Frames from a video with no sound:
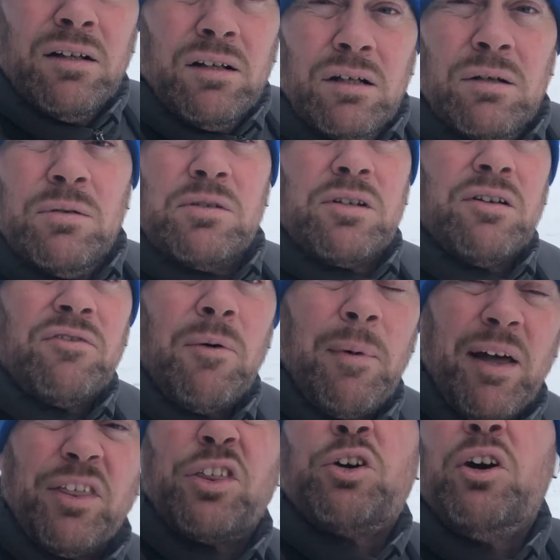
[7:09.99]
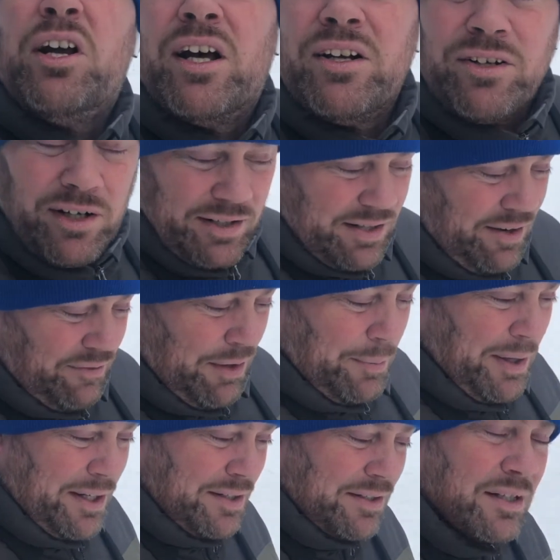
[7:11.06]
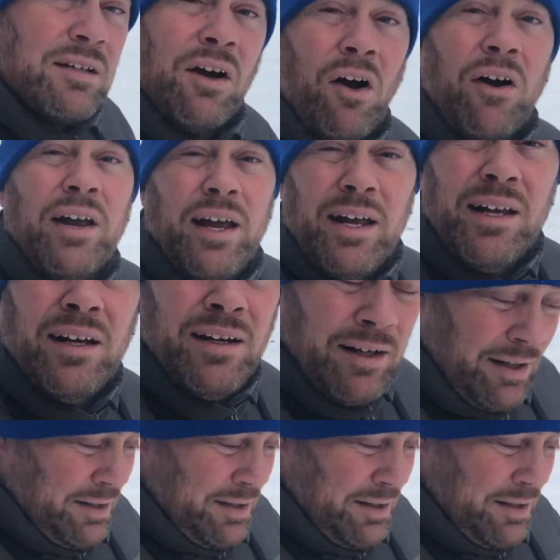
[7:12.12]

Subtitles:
It was good for about 300 at 70 meters, i.e.